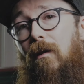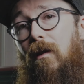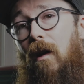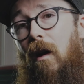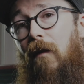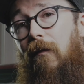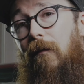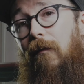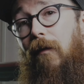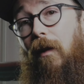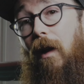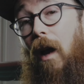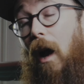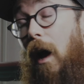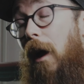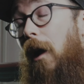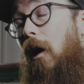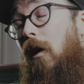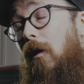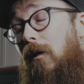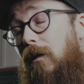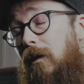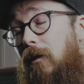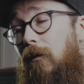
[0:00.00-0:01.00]
off of a guy
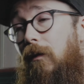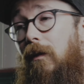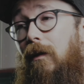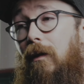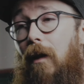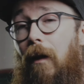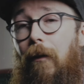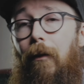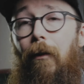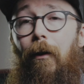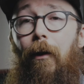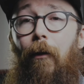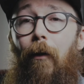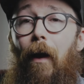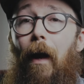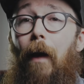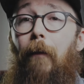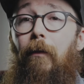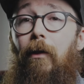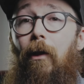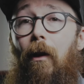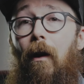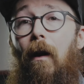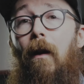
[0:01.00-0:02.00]
also in southern New
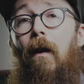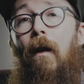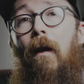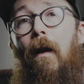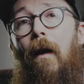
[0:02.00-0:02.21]
Hampshire,